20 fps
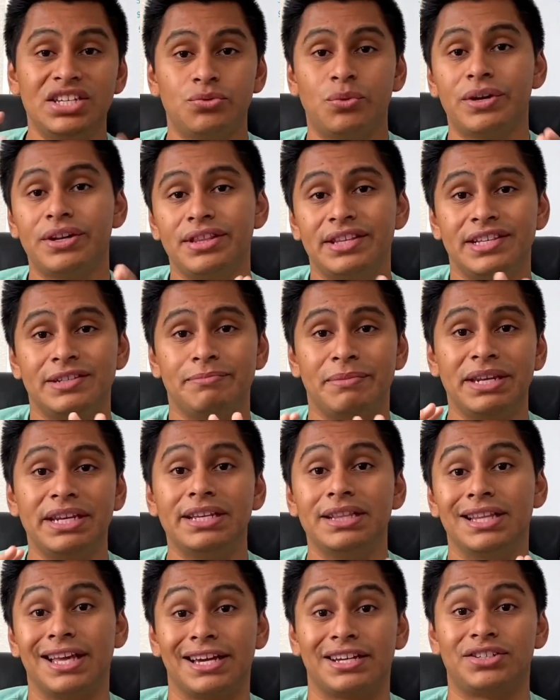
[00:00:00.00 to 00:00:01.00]
one of these mini
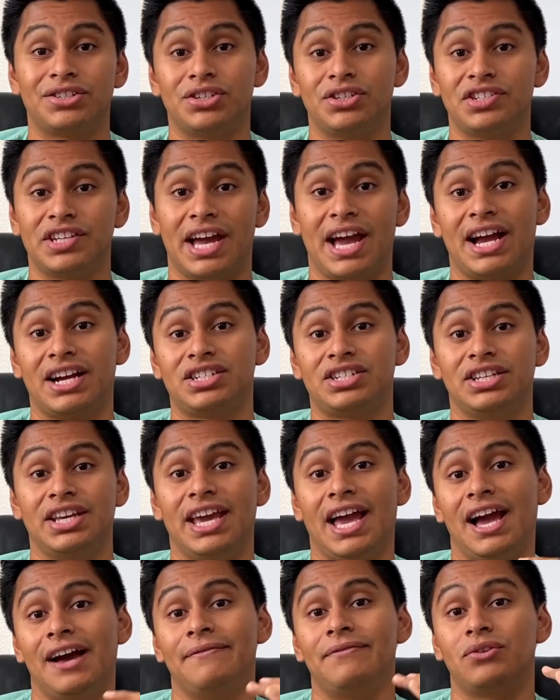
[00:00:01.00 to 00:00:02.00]
lectures actually
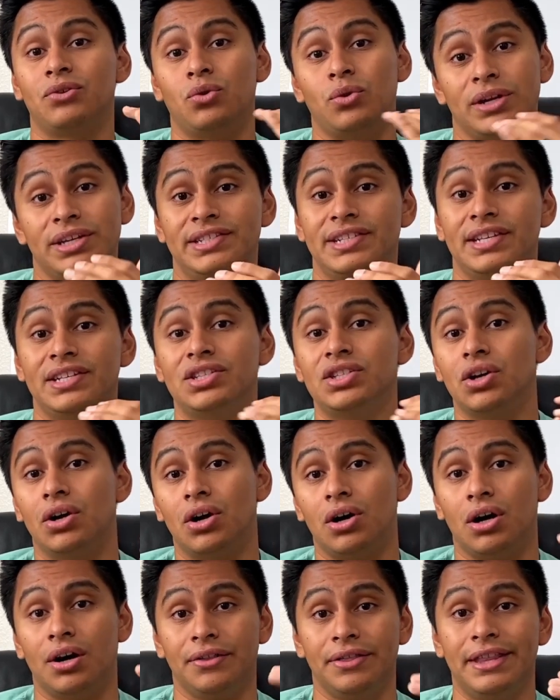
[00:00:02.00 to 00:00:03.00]
have quizzes
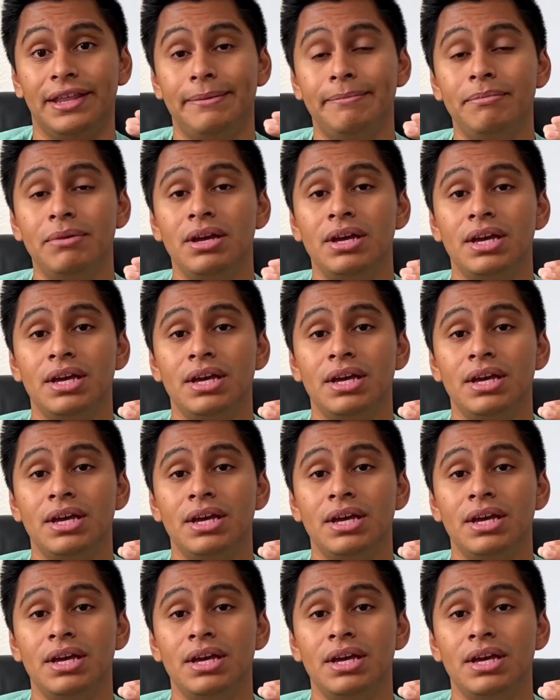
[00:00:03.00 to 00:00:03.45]
on them.